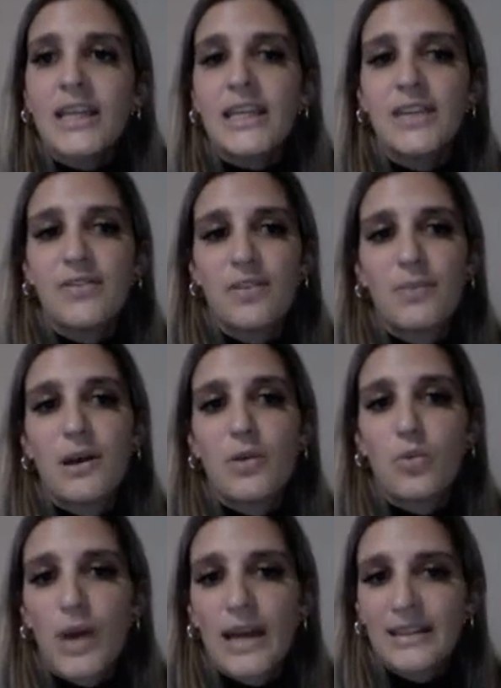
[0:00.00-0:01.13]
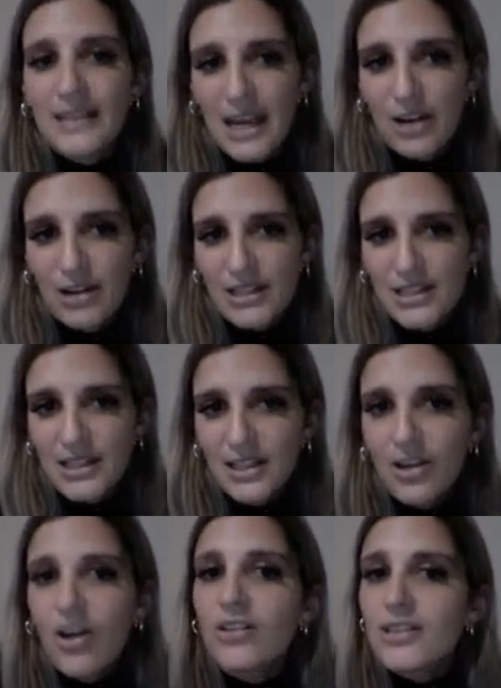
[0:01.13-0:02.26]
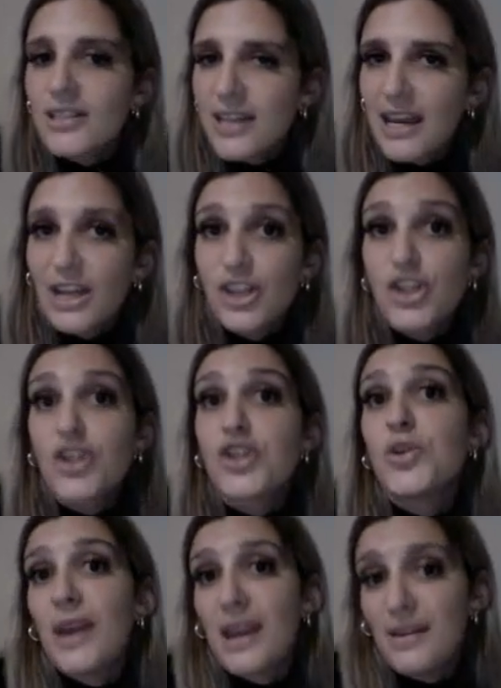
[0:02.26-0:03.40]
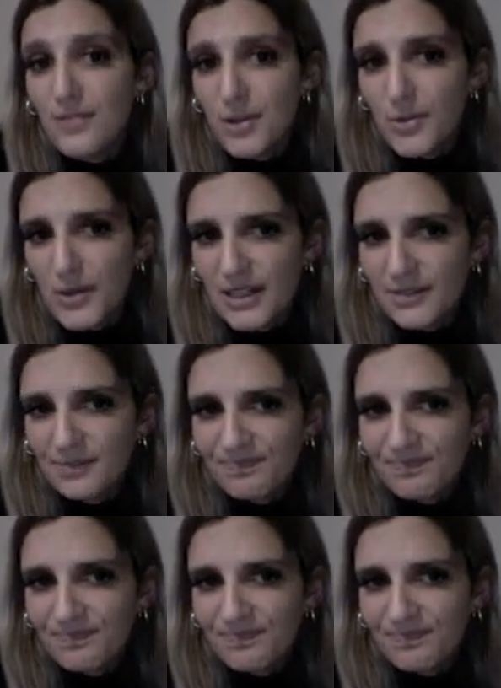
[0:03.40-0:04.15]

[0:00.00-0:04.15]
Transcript: given by one character on stage to everyone.